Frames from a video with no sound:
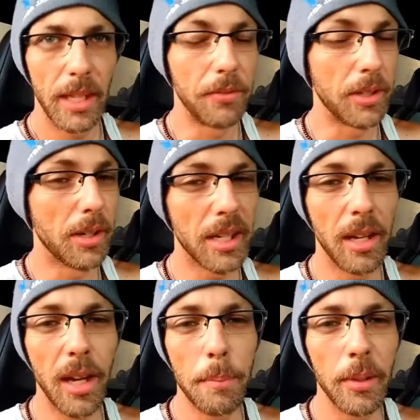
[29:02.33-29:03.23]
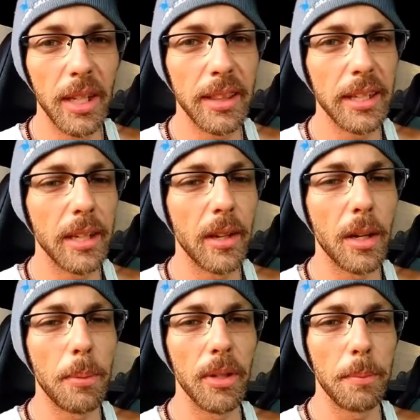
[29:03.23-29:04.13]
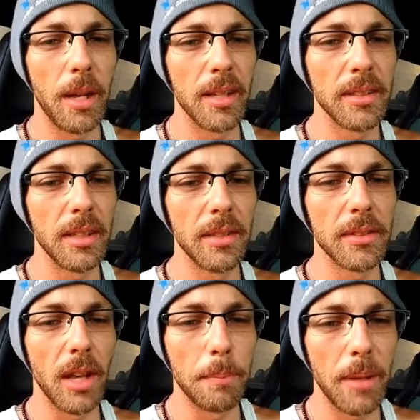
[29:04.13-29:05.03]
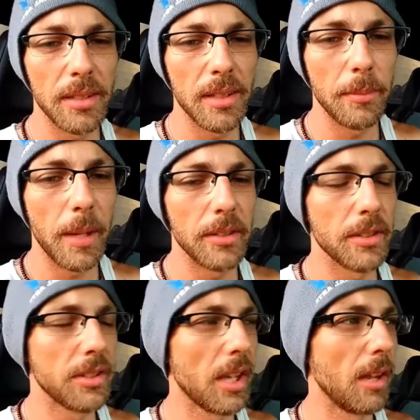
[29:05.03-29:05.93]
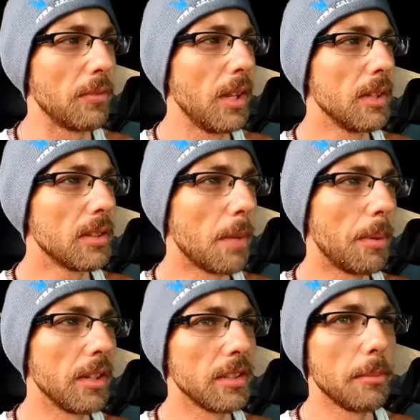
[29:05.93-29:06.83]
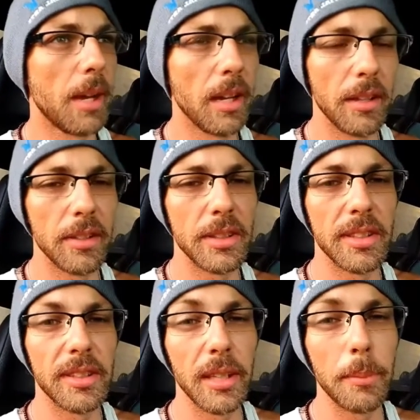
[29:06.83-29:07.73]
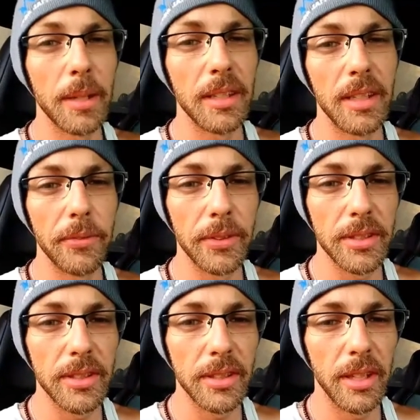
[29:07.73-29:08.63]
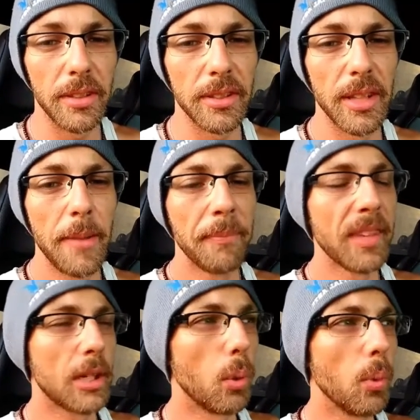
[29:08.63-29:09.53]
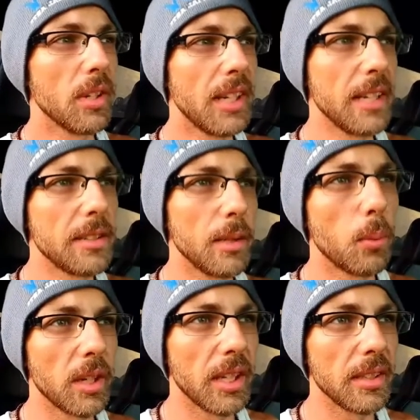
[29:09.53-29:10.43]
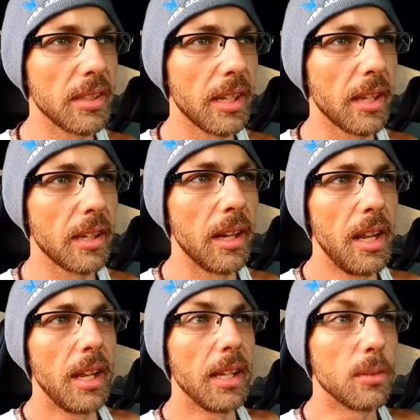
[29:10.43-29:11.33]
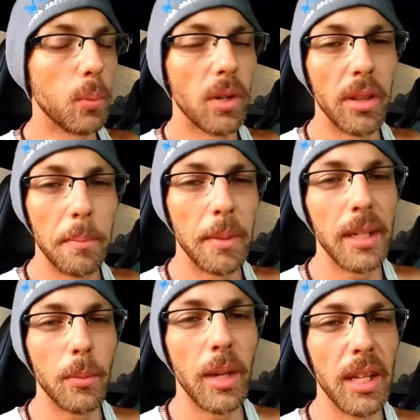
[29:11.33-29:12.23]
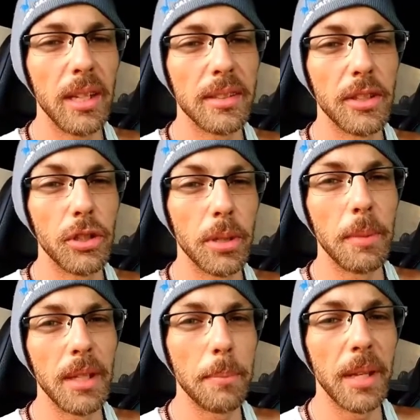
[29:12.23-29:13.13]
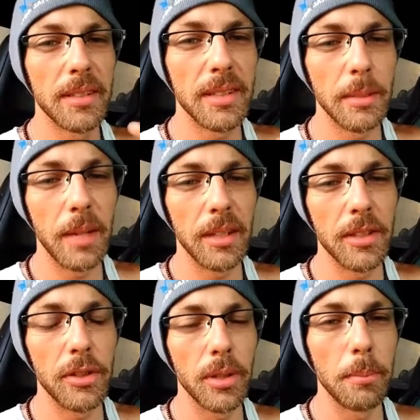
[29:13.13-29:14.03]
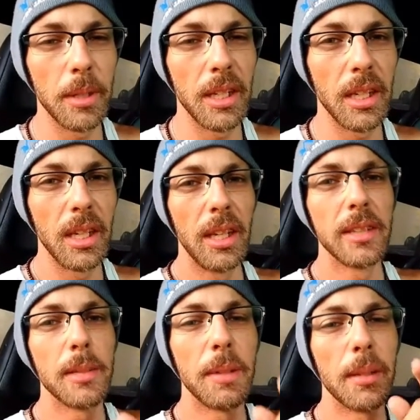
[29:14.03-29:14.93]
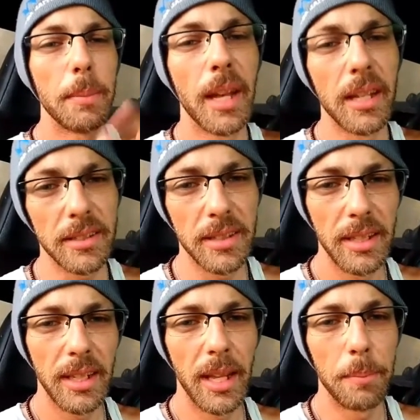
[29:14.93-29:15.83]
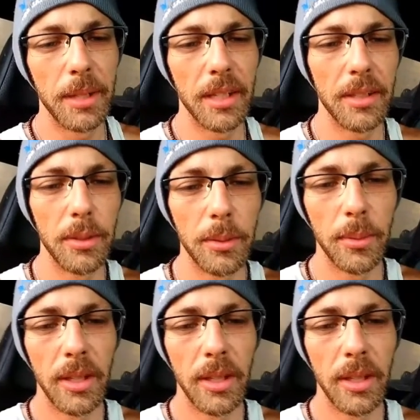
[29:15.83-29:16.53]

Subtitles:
If you're going to get hung up on anything, get hung up on the positive. Talk positive about yourself. Talk positive about others and celebrate the differences in others. Coordination and working together is one of the many ways that you can be the best teammate that you can be to be the best at being you.